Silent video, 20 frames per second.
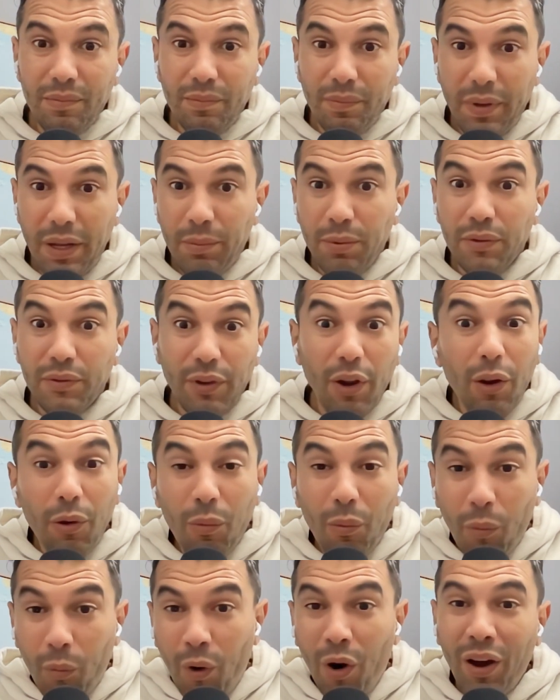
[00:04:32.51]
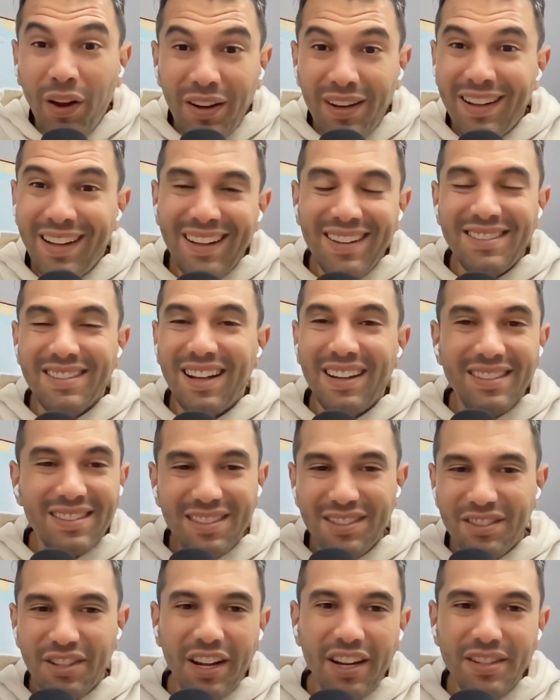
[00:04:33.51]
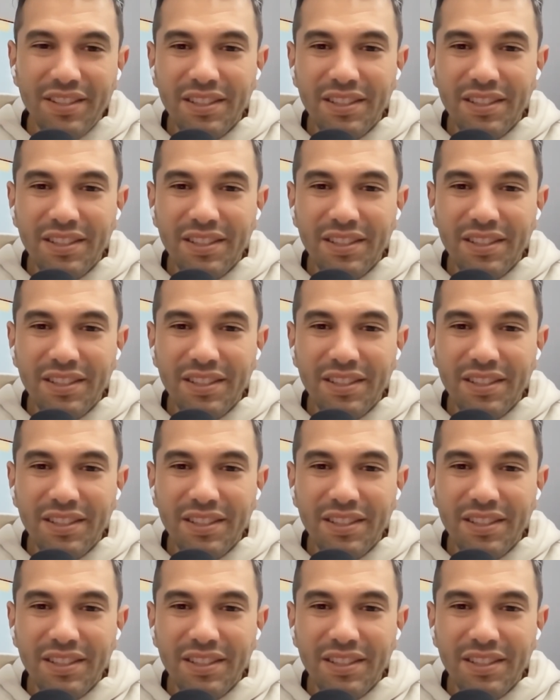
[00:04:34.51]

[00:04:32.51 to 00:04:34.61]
people don't want these days. It's changing